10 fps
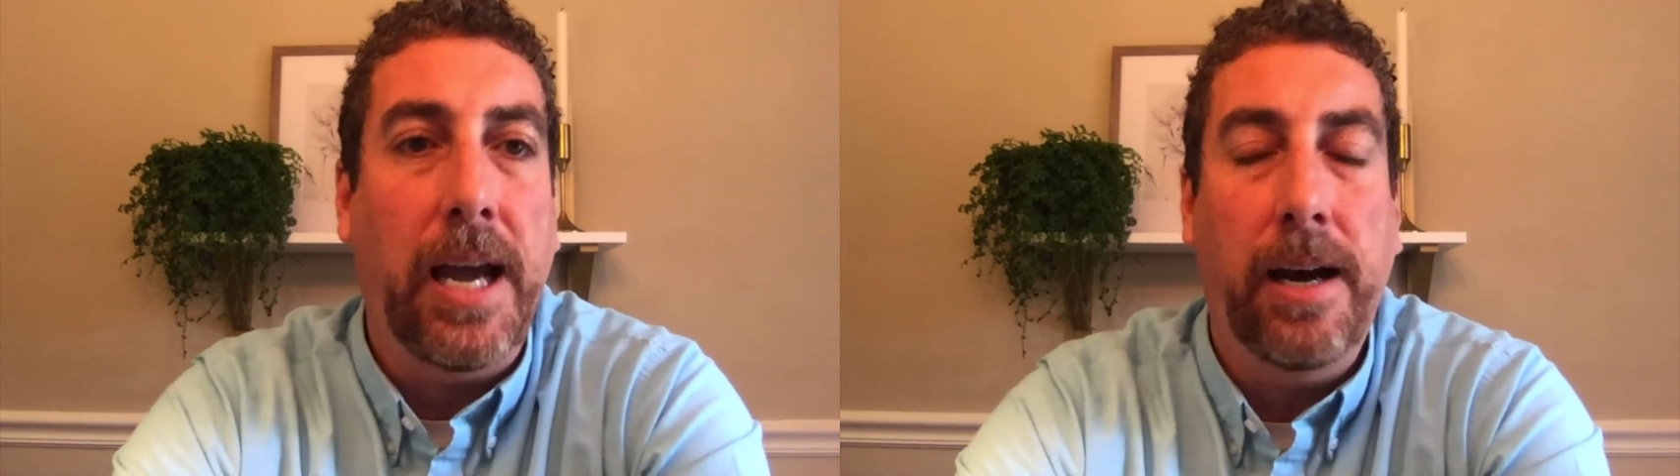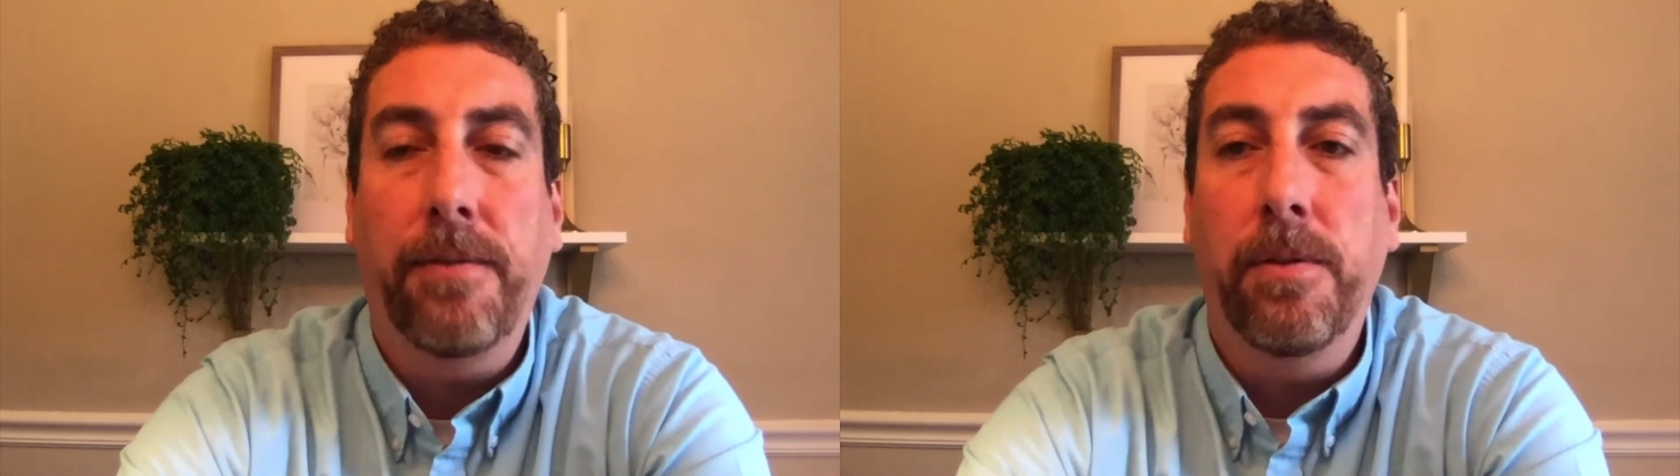
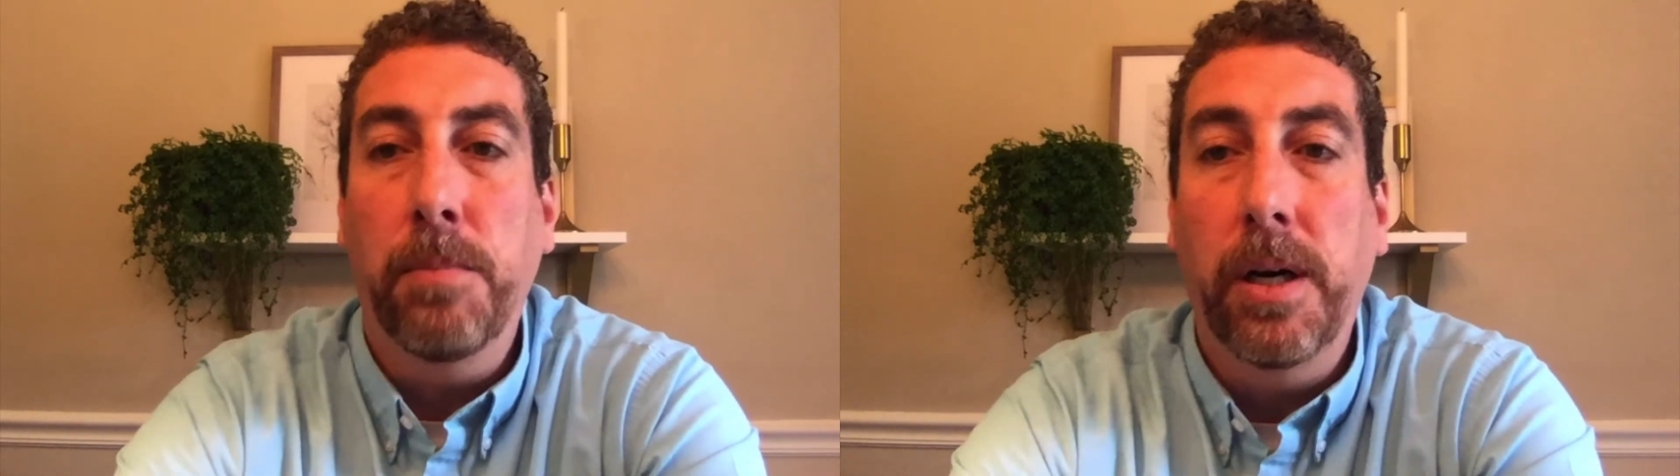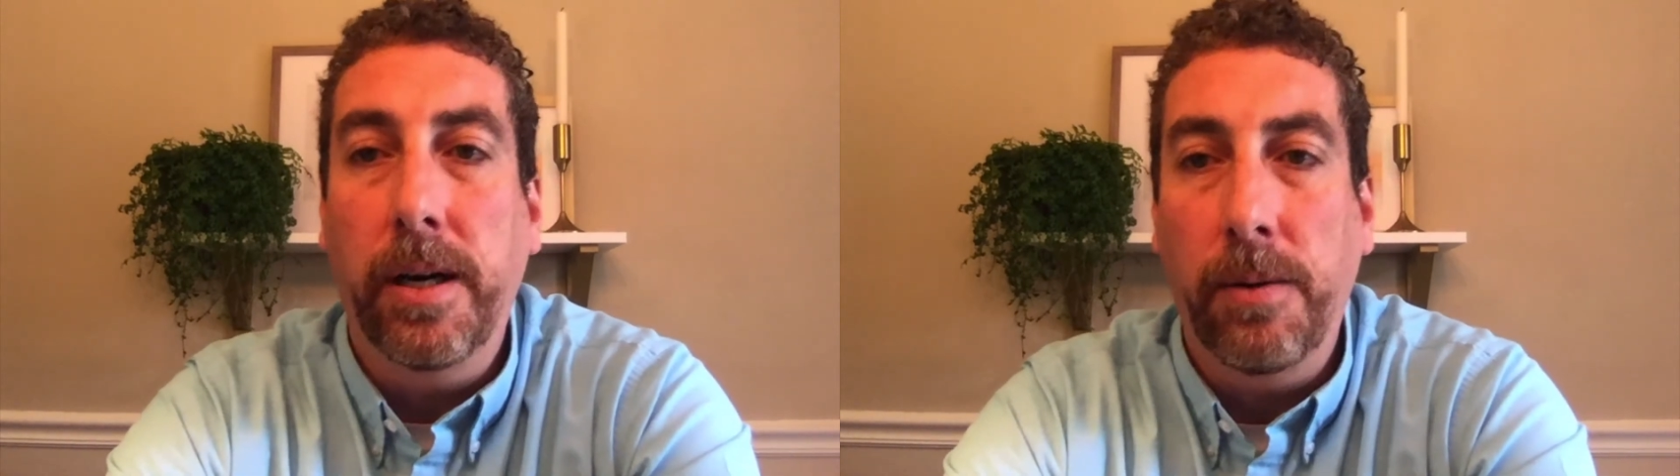out of the
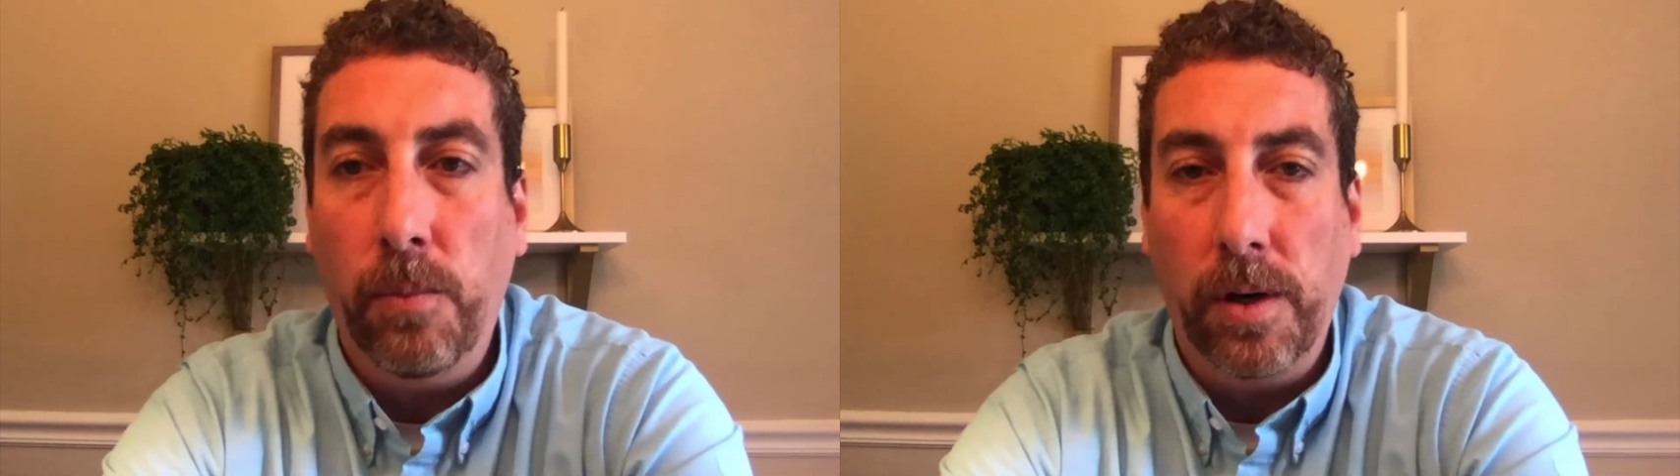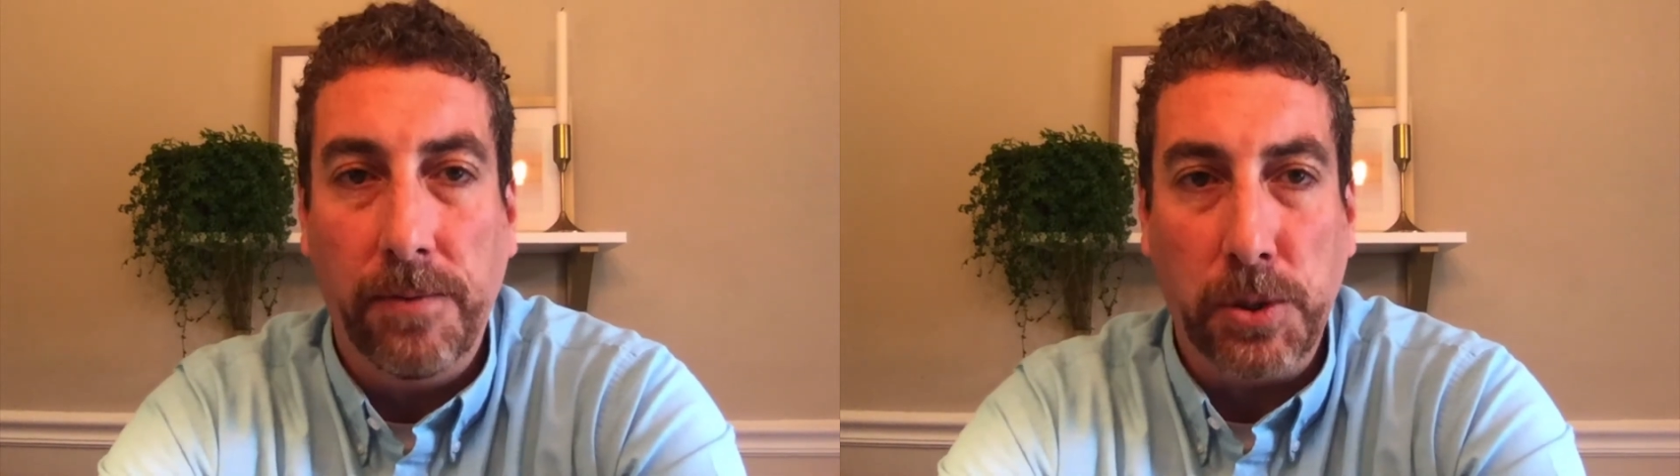mud at
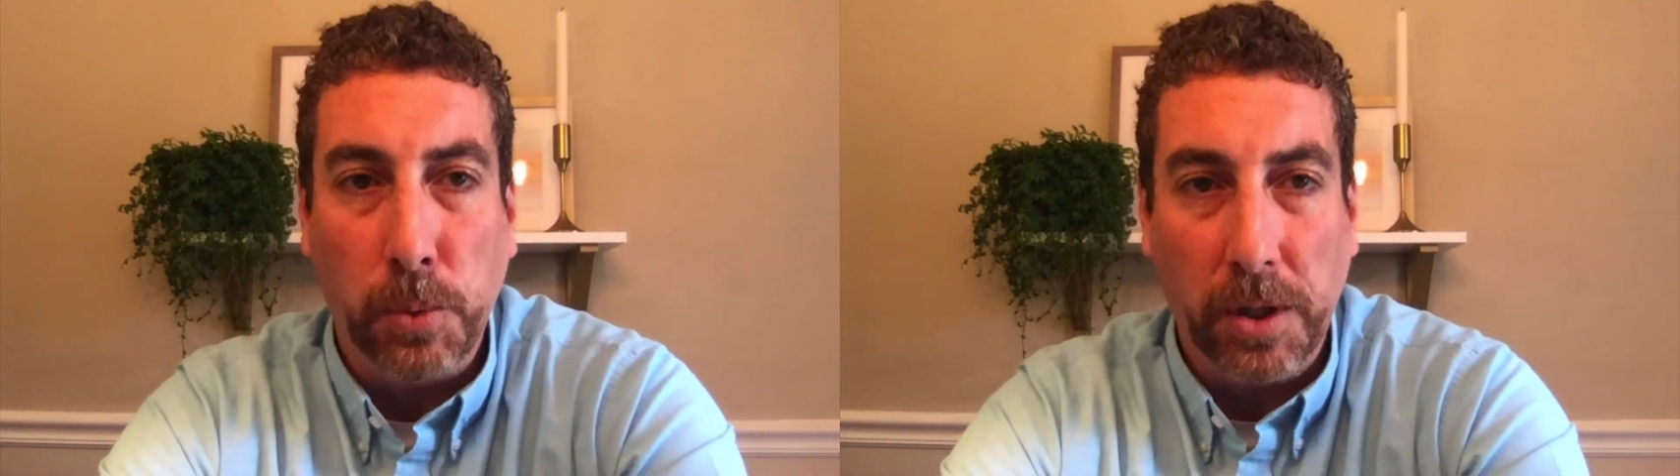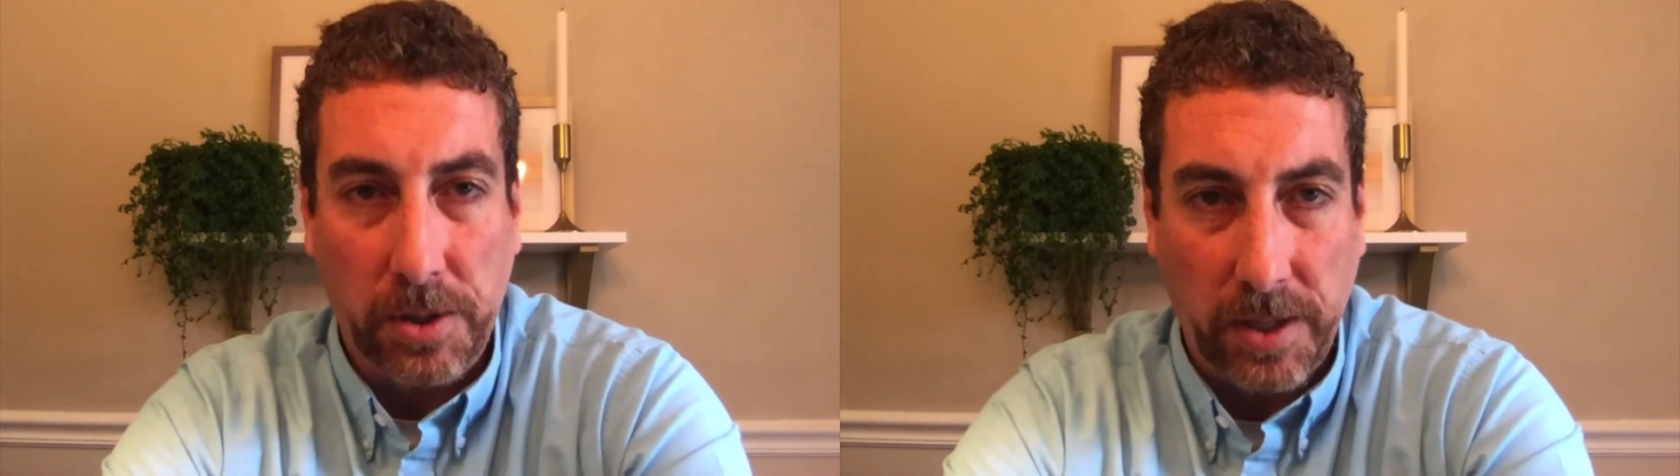one of his
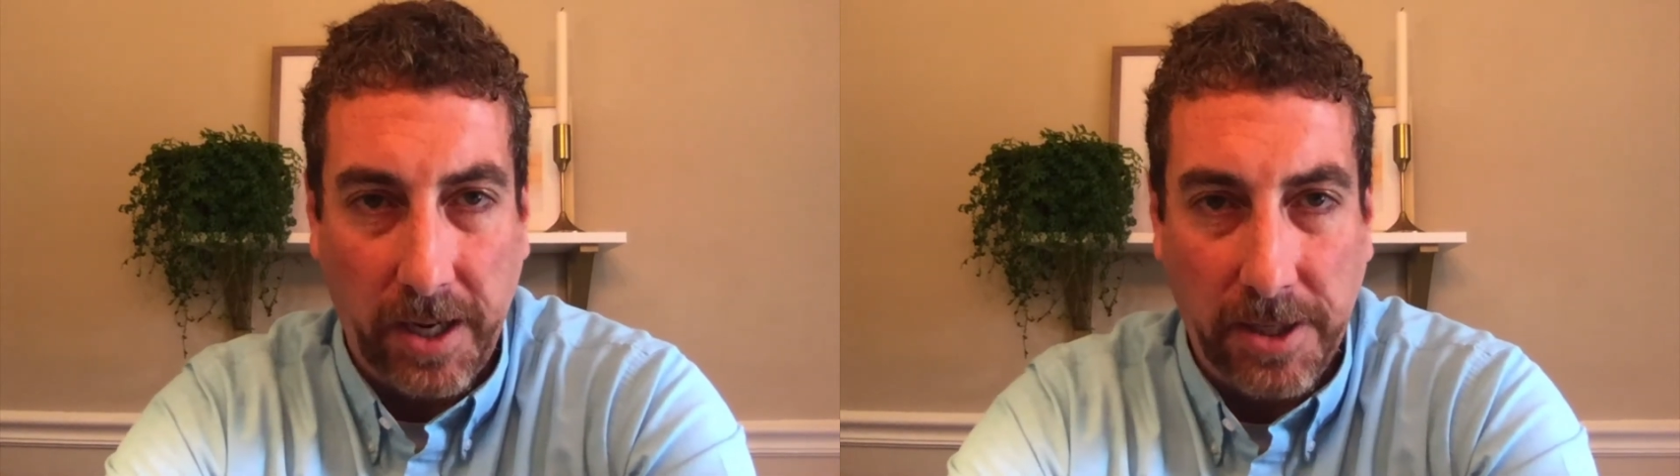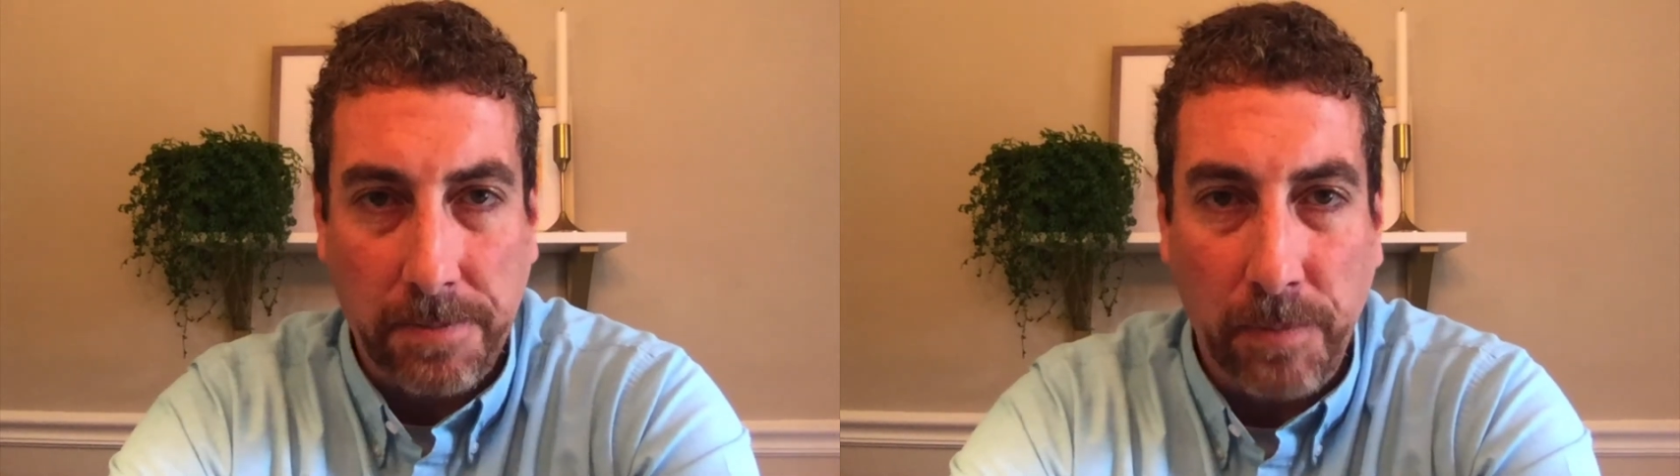work sites.